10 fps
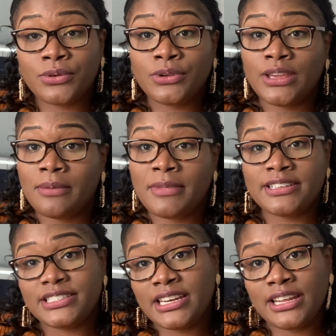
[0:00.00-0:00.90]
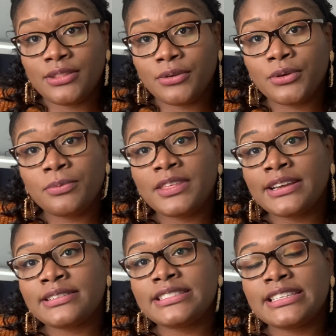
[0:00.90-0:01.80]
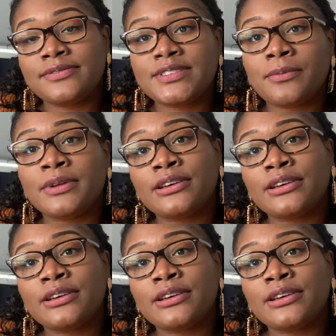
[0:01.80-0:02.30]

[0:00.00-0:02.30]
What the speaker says: you can mention it in the group there and see if someone